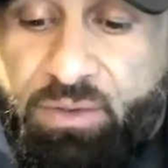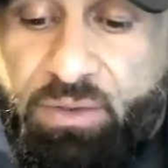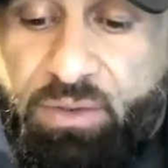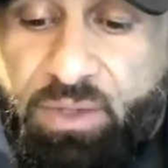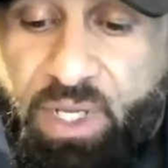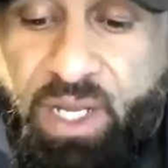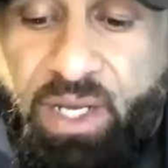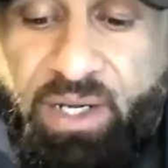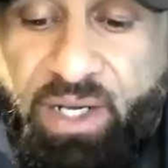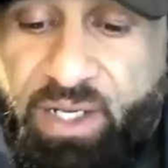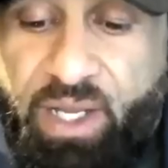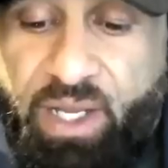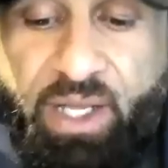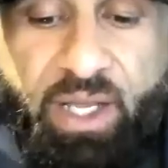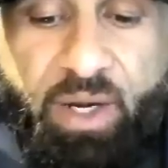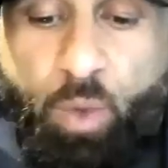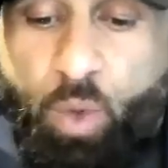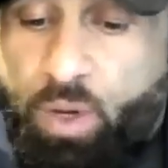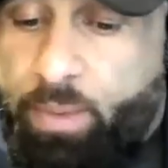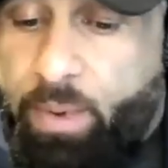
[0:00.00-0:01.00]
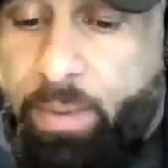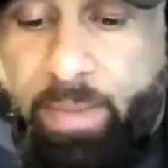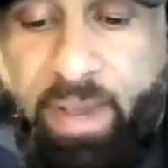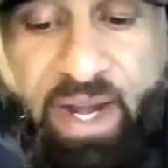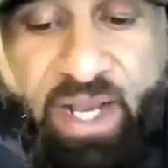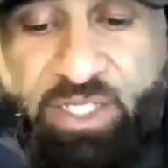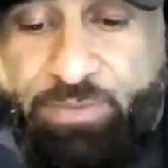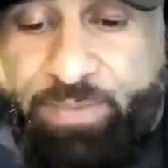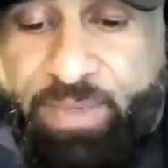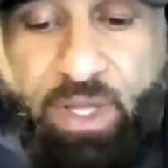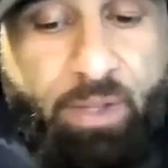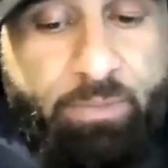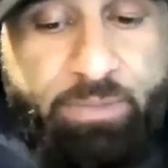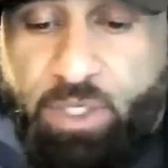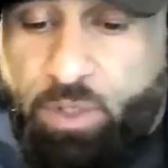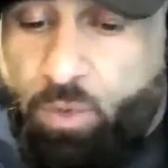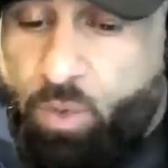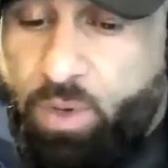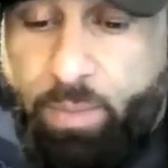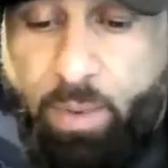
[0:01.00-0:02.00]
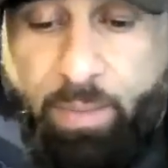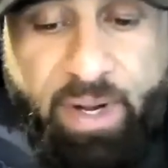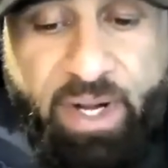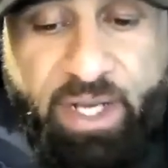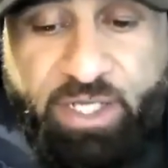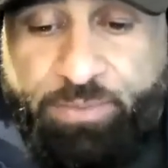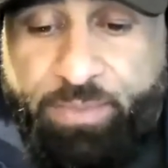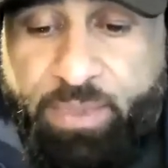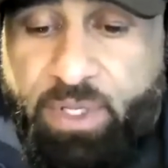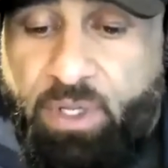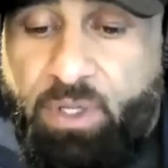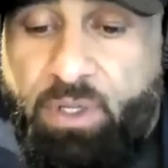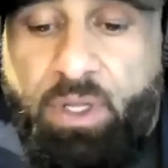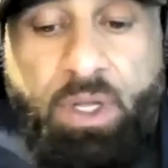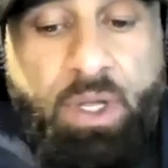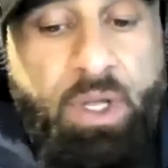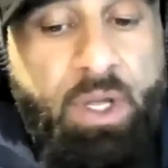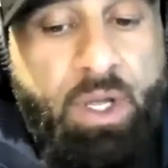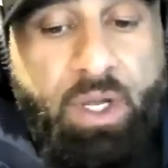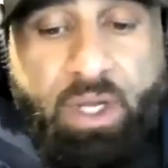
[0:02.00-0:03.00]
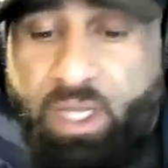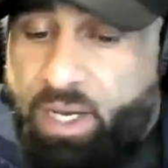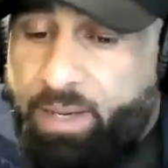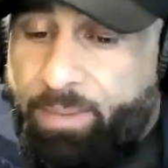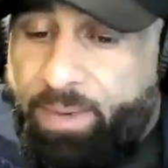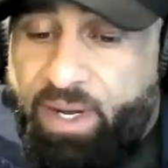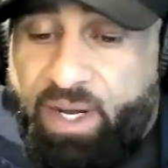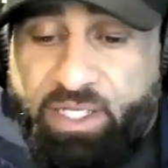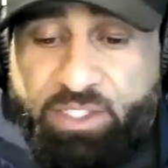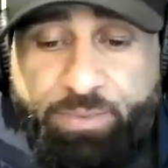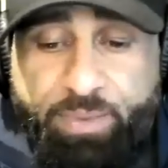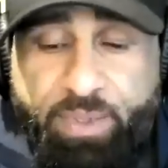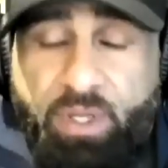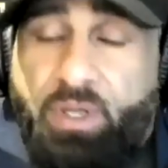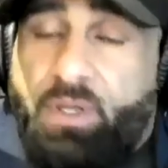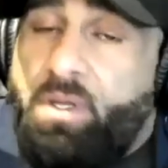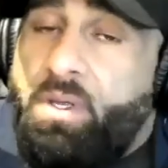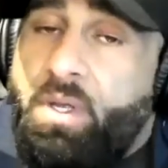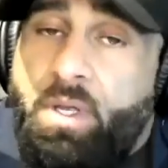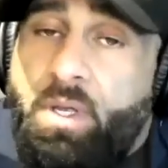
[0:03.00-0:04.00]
Okay, I got to worry about my next meal. I'm just going to worry about my next meal, get in my next meal.